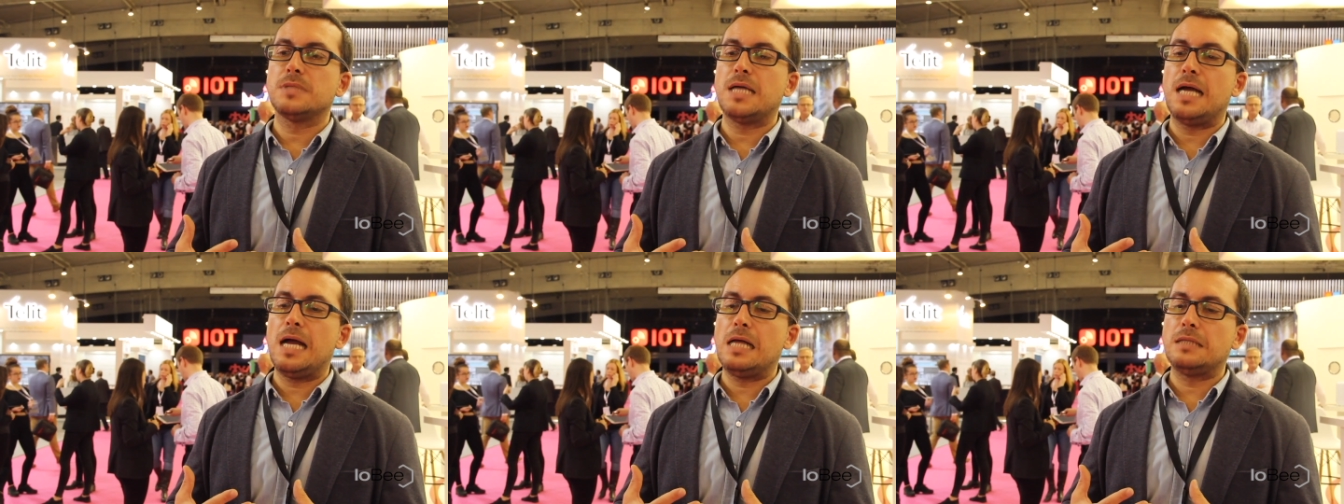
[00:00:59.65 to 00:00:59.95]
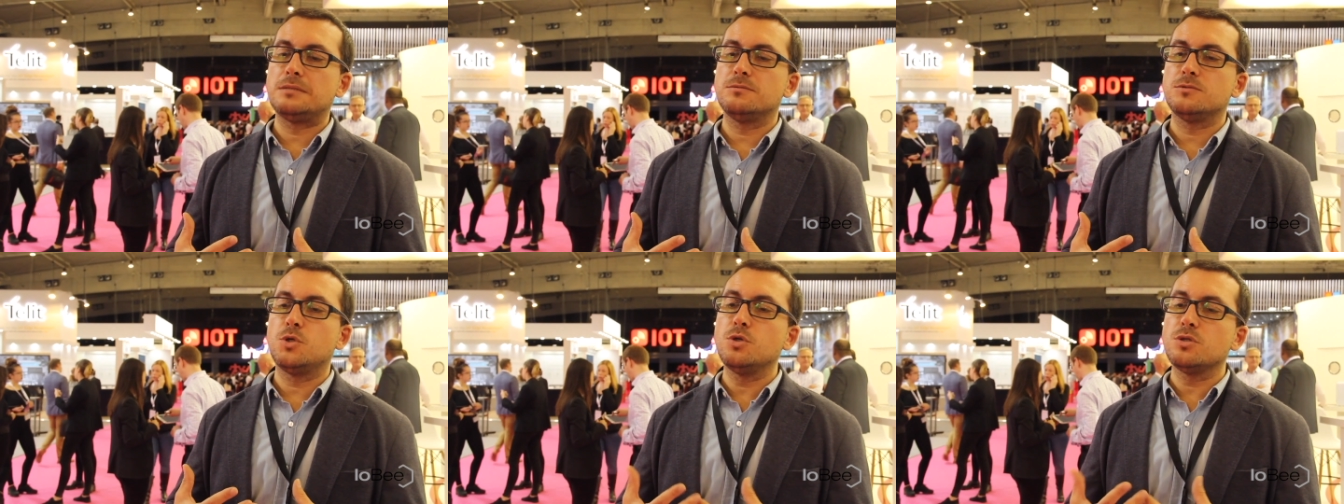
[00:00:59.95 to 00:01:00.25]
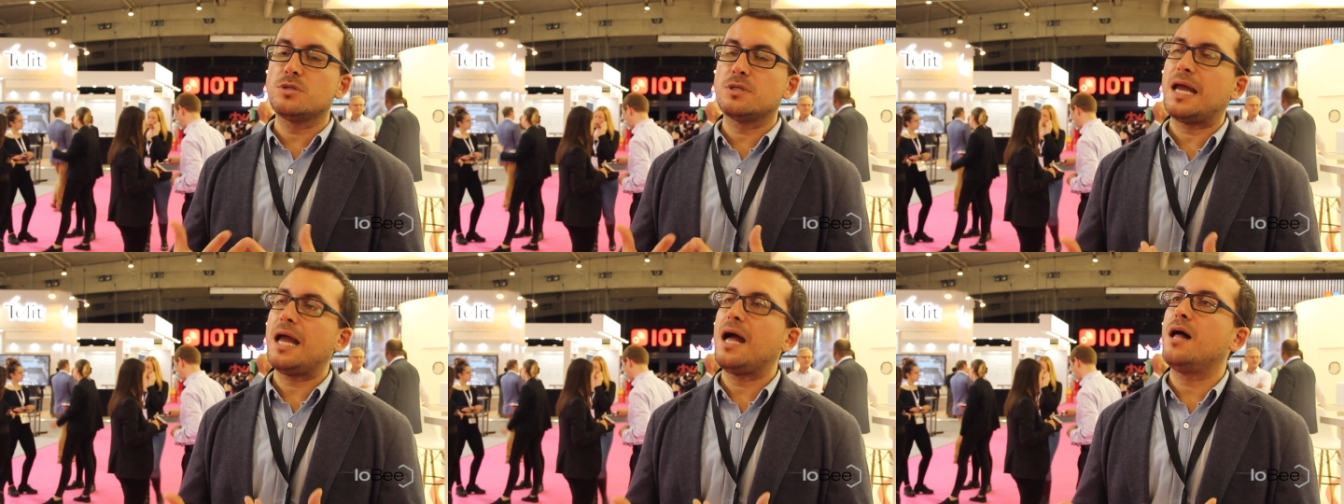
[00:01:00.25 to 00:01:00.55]
and
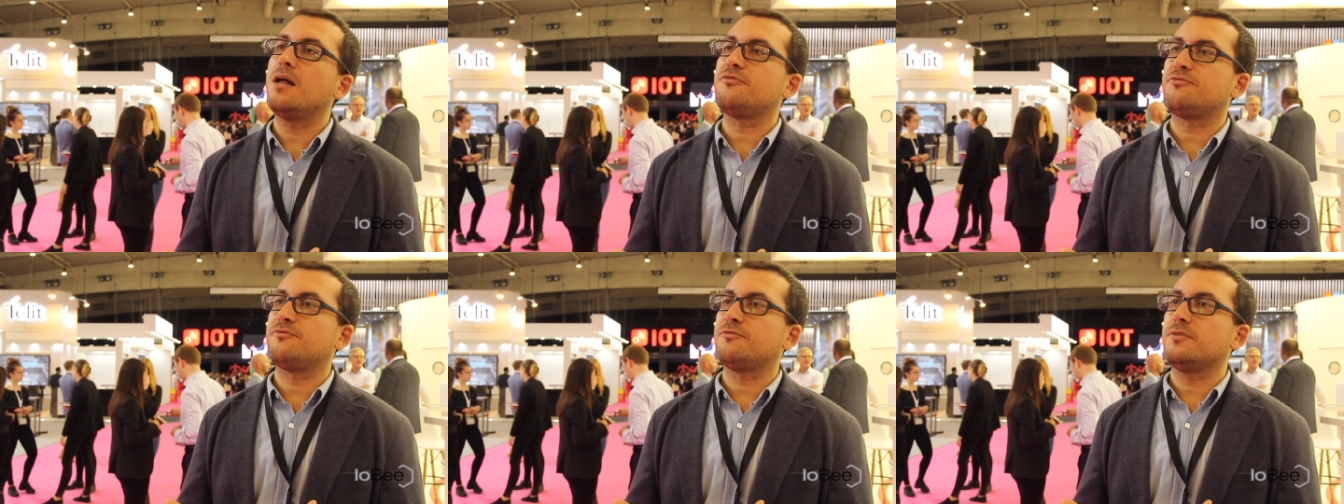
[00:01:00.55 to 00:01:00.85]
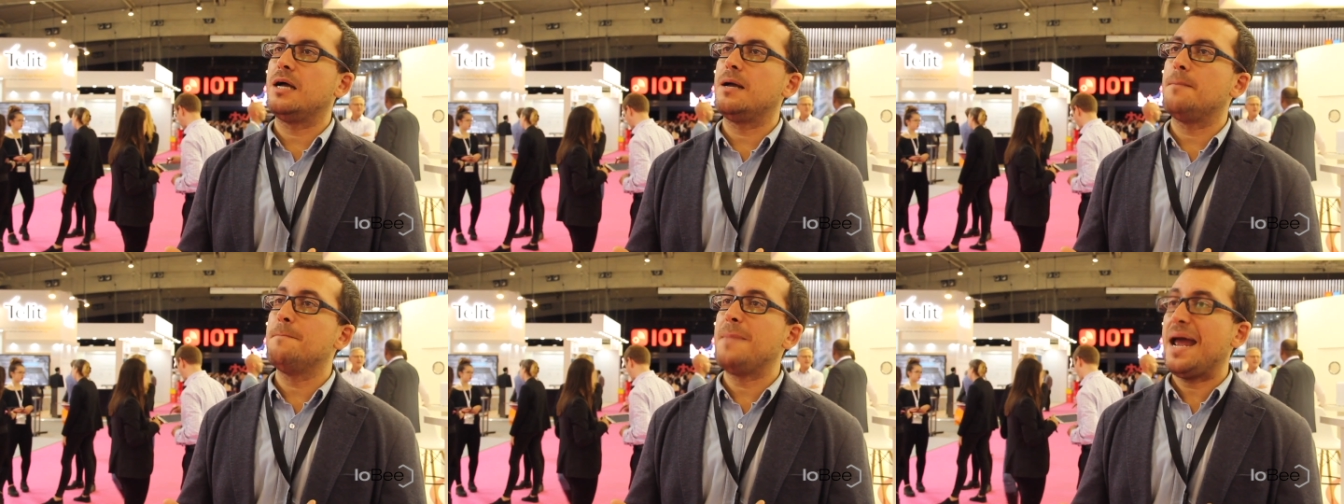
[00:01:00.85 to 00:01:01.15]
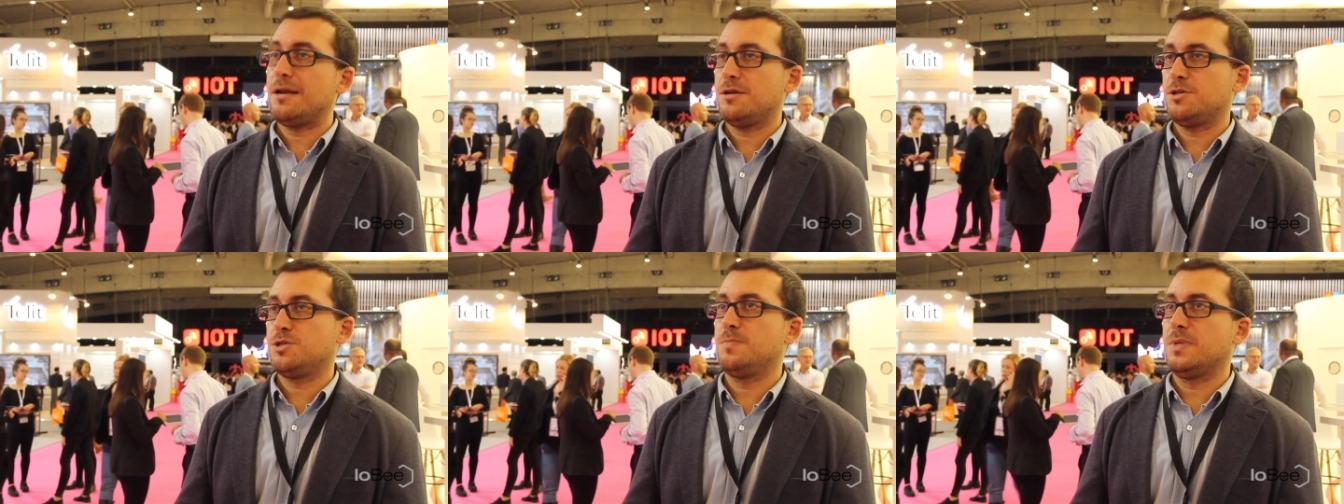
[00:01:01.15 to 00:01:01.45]
good health uh,
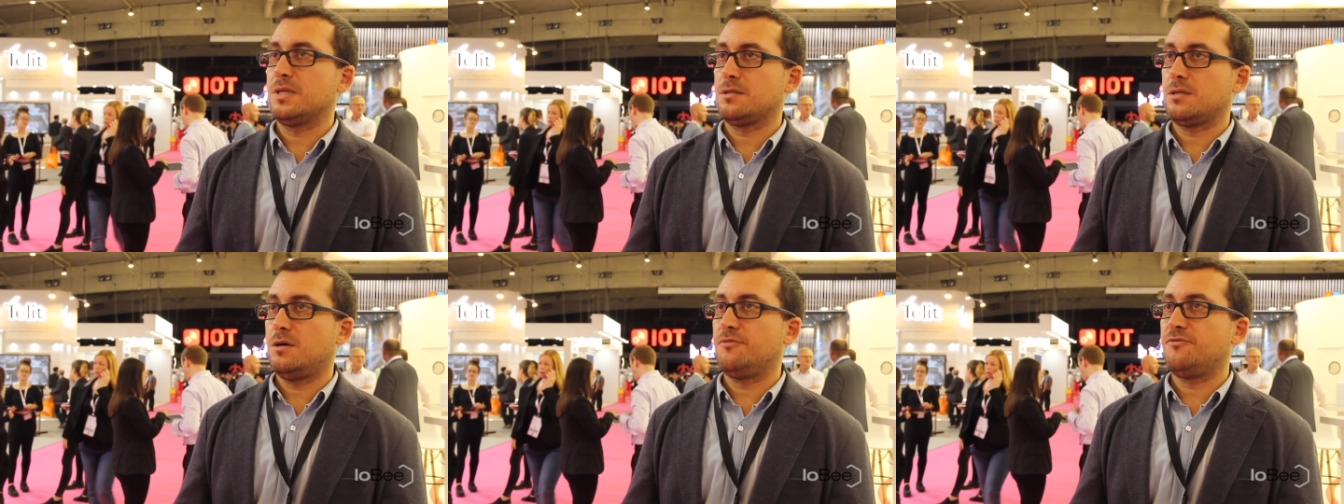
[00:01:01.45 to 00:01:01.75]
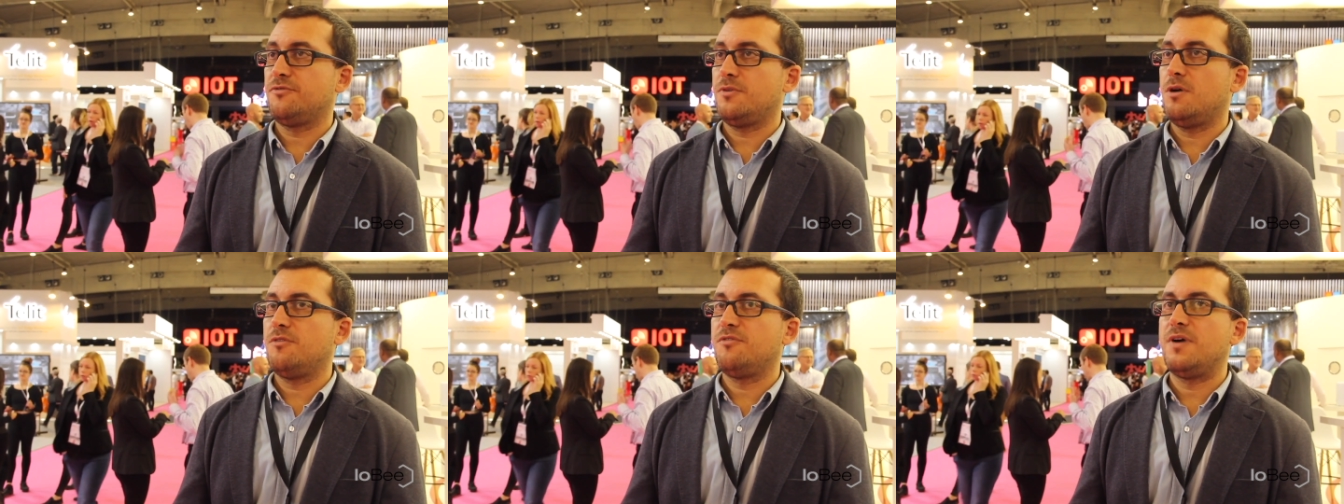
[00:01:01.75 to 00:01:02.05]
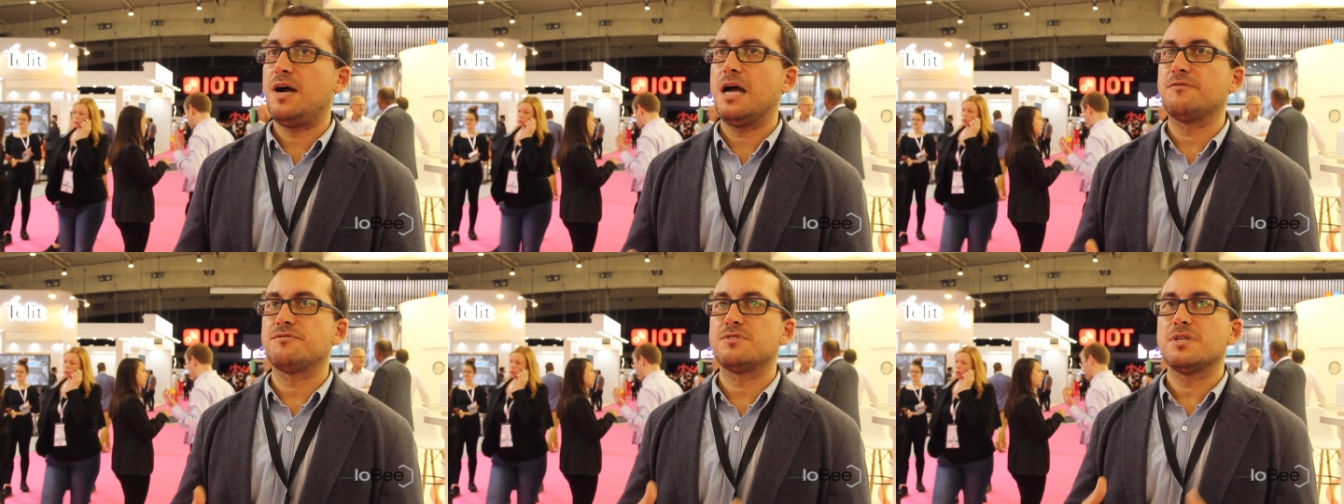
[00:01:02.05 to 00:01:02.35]
management of, of
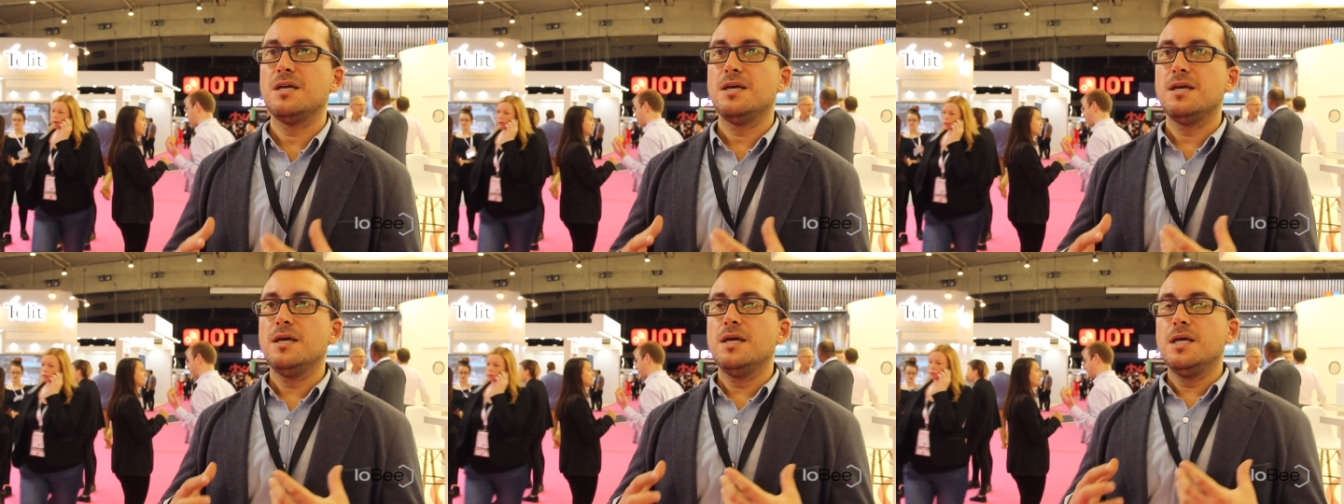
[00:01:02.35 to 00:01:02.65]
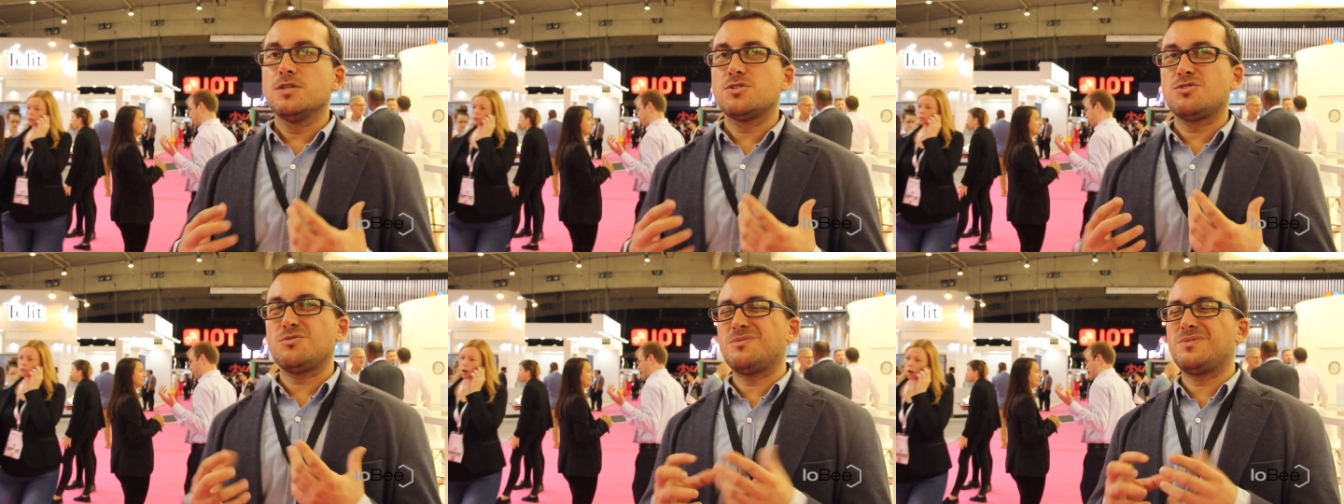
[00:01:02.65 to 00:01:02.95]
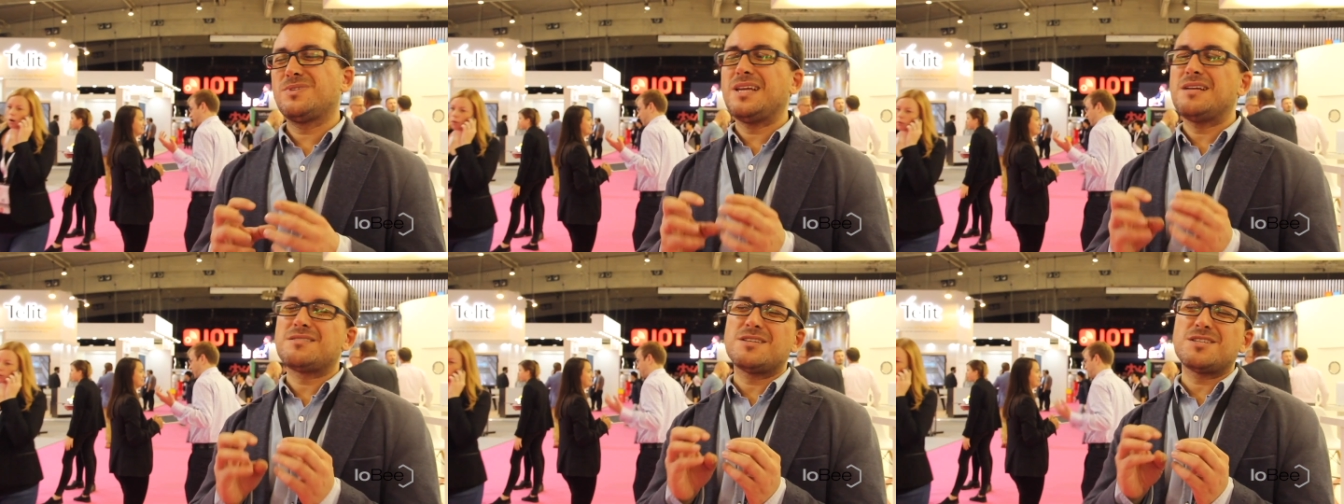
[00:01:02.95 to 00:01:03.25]
hives. So
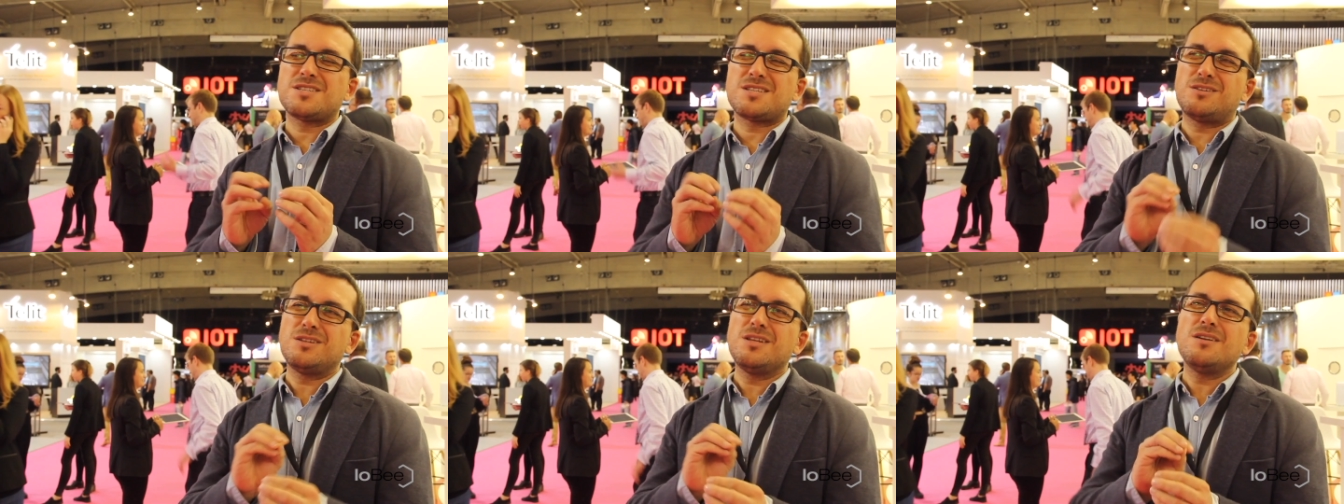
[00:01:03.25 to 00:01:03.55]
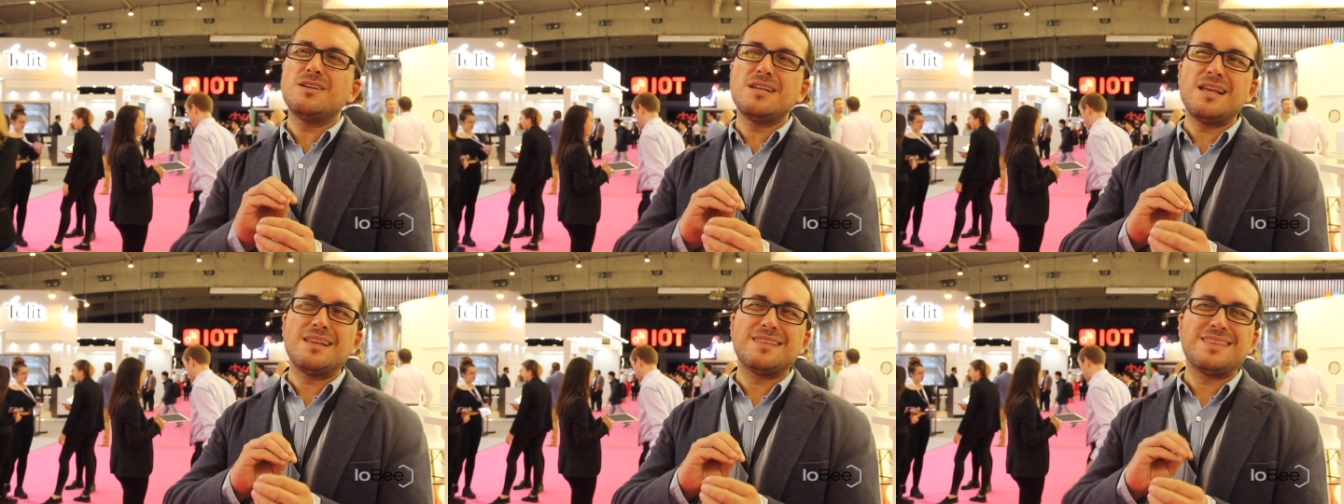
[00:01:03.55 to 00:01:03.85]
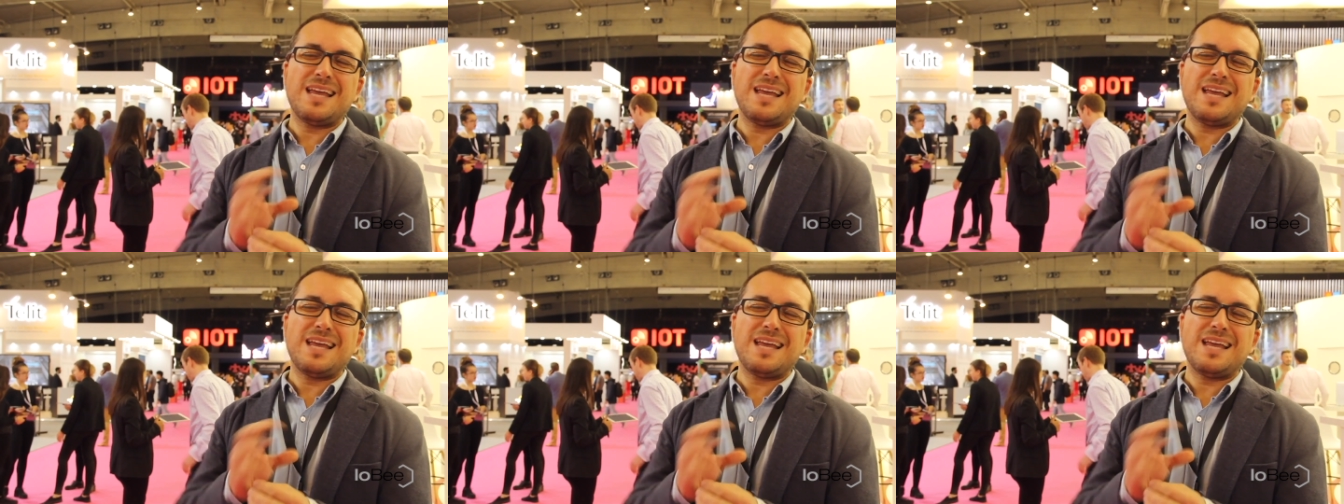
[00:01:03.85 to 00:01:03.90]
there, there's clearly a